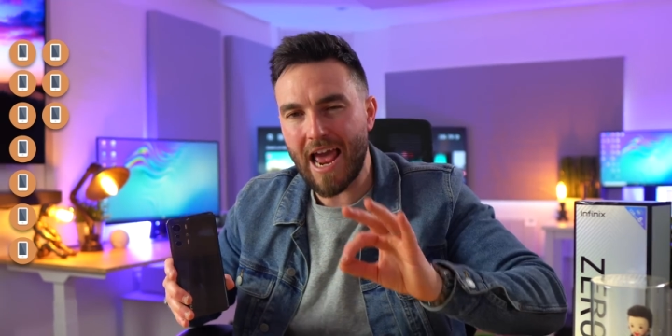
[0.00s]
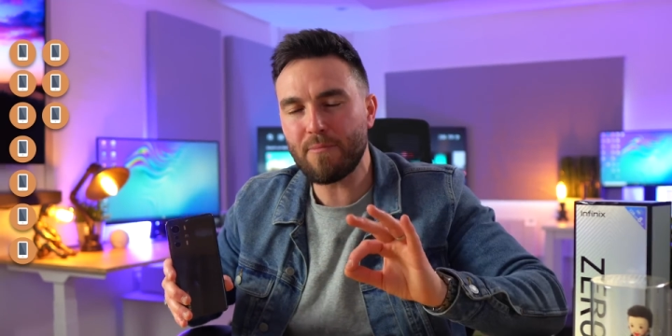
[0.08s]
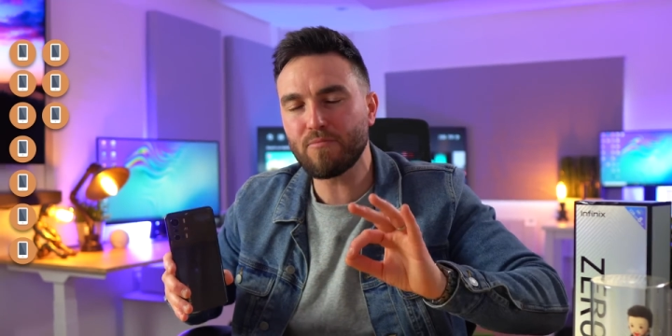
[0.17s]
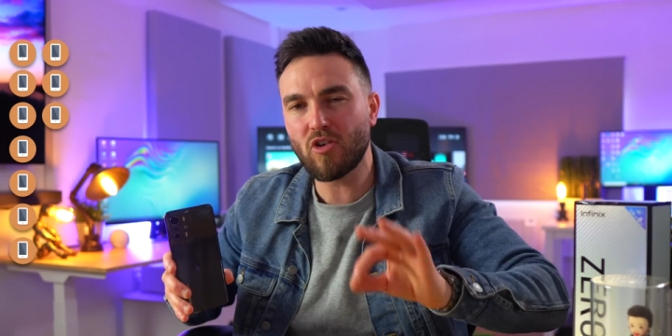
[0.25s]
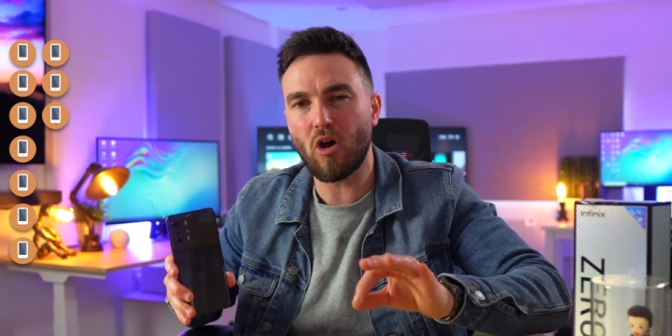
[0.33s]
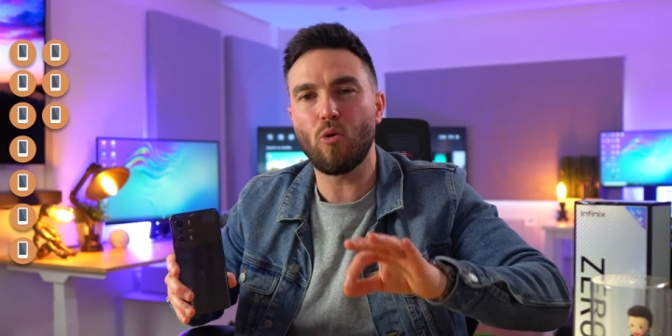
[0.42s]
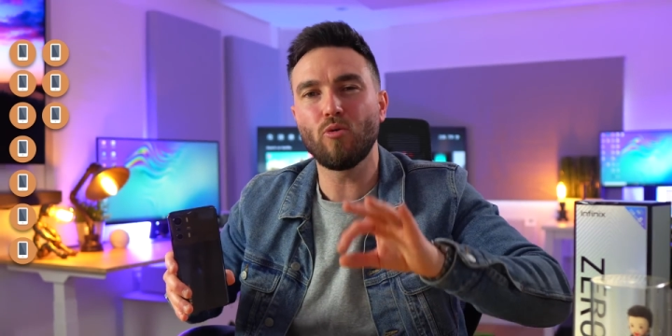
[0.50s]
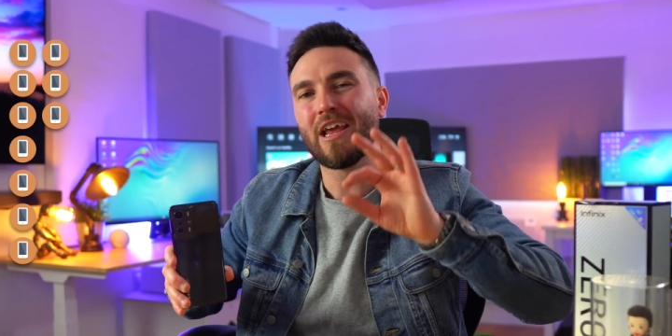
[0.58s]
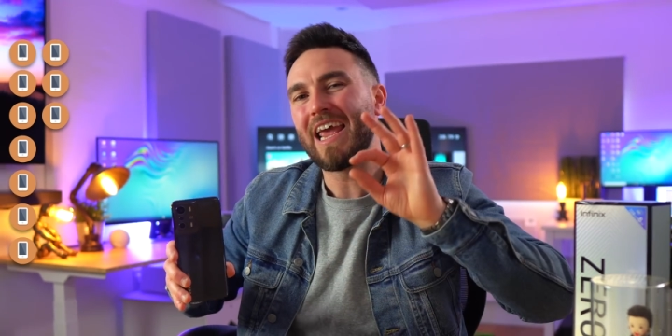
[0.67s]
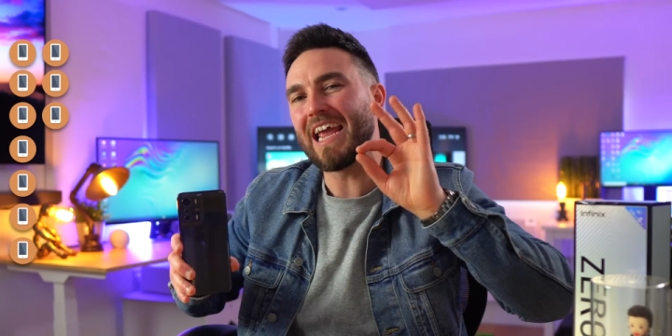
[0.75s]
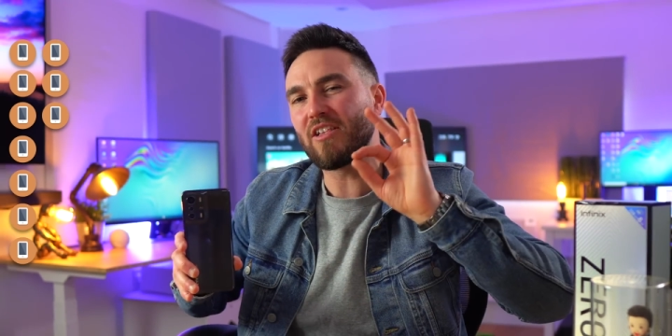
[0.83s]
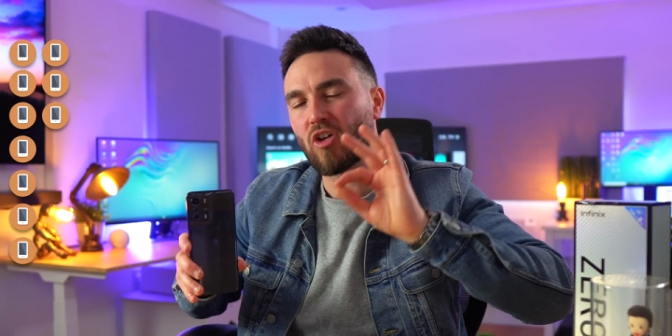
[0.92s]
am told
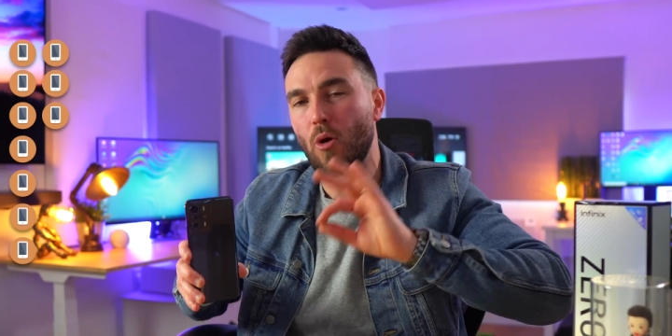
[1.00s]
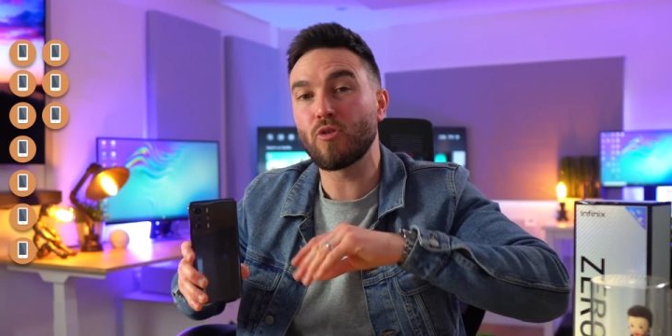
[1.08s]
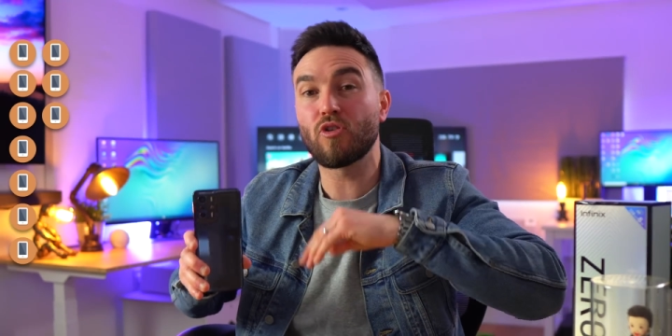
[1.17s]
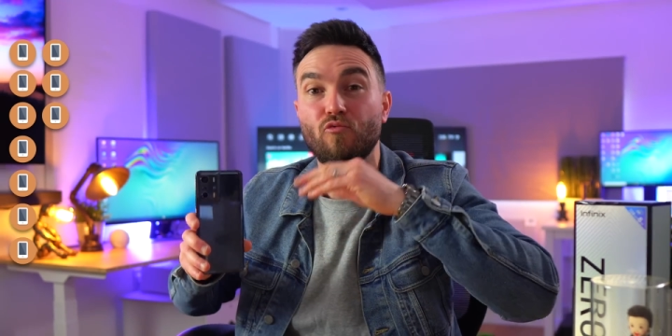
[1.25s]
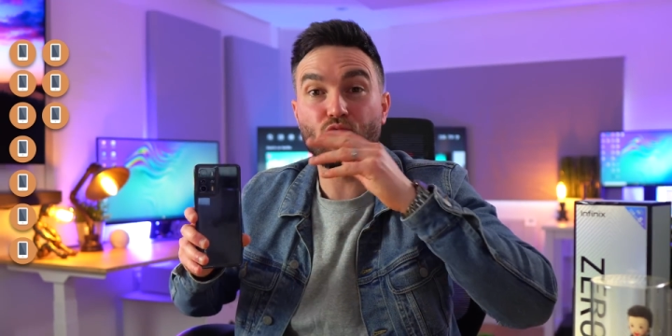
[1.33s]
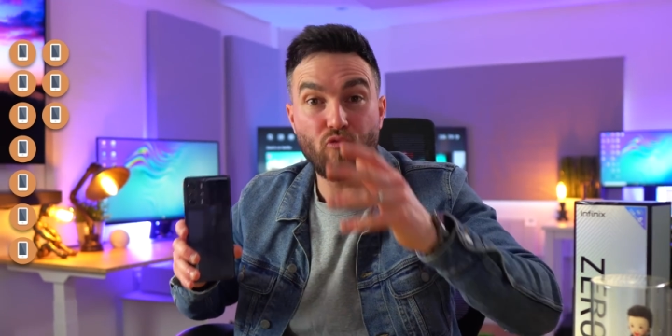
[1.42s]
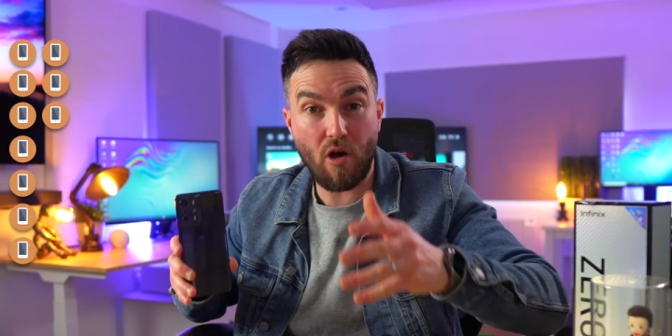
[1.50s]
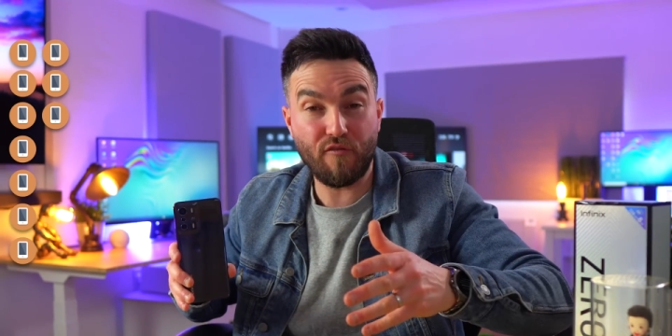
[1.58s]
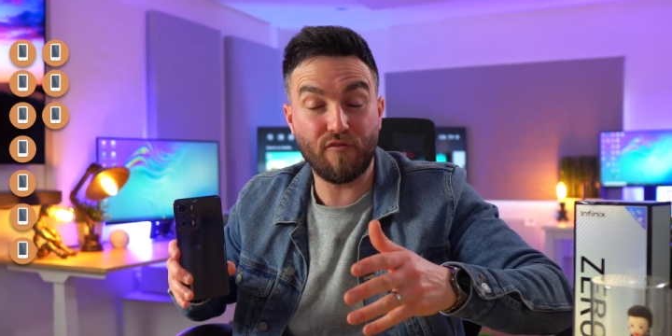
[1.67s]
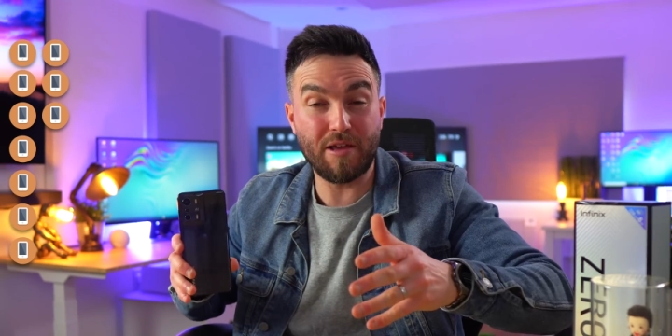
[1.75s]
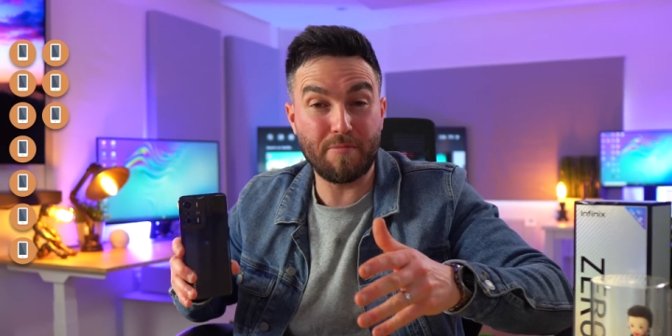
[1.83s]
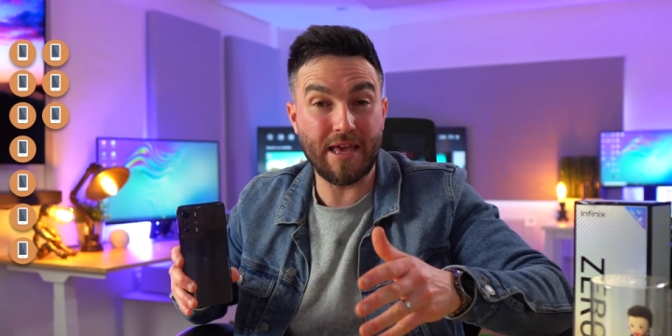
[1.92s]
it's going to
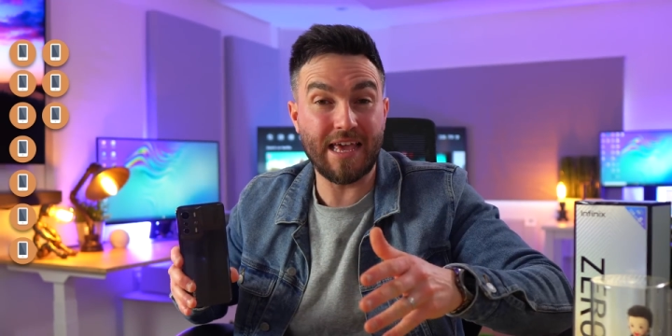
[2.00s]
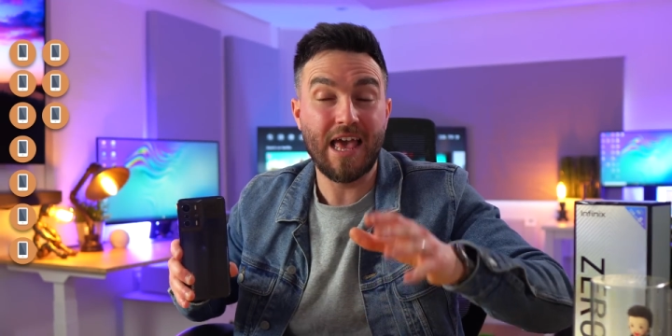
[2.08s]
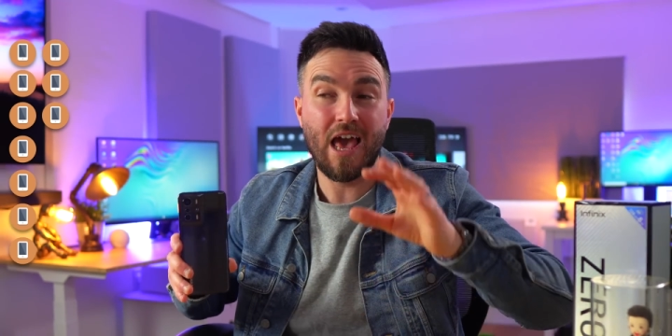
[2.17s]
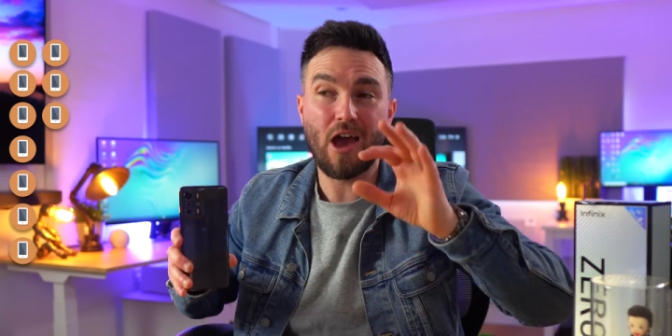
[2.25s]
roughly be